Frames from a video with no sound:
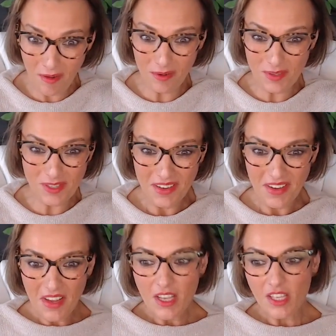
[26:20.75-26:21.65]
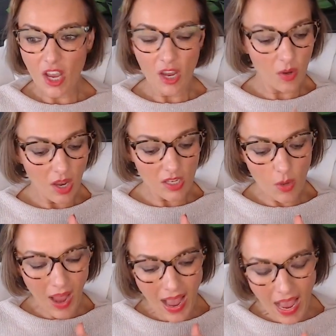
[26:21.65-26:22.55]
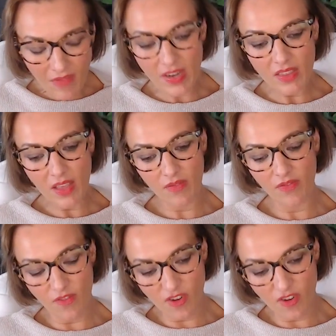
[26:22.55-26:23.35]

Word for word: knows so so having that